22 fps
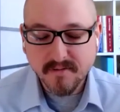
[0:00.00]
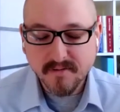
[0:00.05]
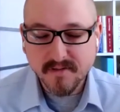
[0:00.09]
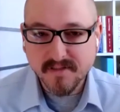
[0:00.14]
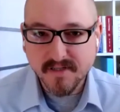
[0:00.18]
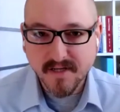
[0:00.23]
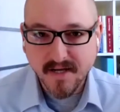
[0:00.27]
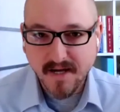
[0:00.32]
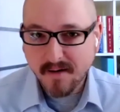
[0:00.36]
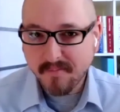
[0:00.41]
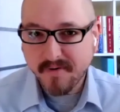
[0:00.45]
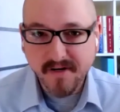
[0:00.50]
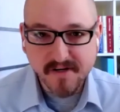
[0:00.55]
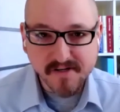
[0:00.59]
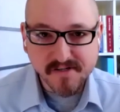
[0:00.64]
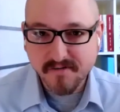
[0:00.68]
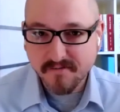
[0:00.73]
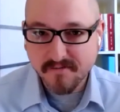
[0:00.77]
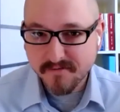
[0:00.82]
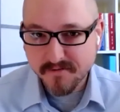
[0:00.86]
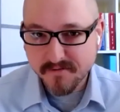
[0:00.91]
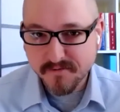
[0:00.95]
It's a
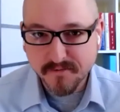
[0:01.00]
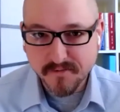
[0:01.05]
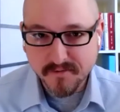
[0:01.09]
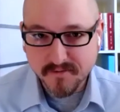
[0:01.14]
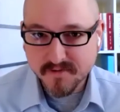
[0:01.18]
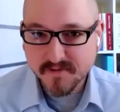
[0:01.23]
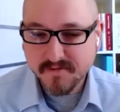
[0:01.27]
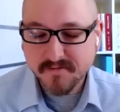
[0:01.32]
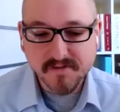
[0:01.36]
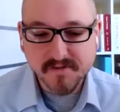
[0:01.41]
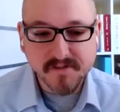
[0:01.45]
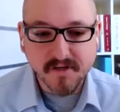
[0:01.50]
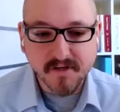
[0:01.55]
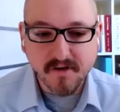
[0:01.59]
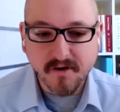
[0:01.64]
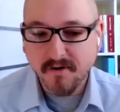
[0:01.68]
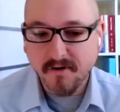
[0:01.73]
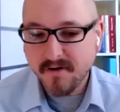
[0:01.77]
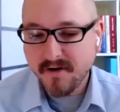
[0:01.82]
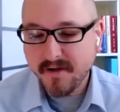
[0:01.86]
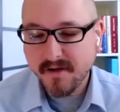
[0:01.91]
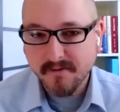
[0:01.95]
combination of tools for
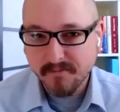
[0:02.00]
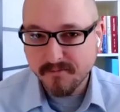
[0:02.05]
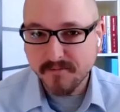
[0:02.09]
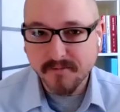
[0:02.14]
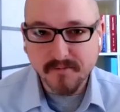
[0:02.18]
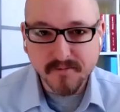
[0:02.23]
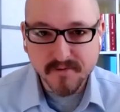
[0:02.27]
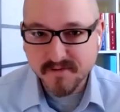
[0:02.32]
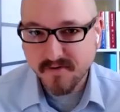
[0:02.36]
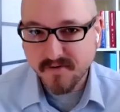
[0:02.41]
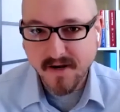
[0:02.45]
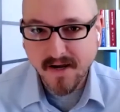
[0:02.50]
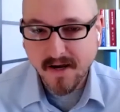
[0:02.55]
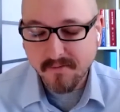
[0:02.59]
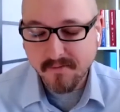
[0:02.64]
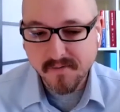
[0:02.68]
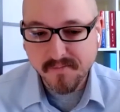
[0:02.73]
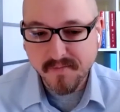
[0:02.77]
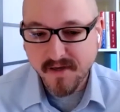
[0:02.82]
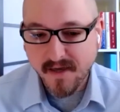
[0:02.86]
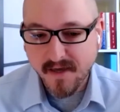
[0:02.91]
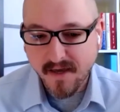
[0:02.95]
security and rules for how
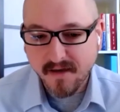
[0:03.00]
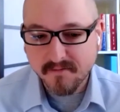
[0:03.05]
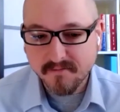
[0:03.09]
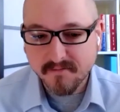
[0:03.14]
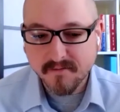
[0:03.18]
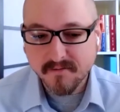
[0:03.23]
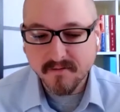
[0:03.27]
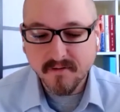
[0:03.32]
we behave.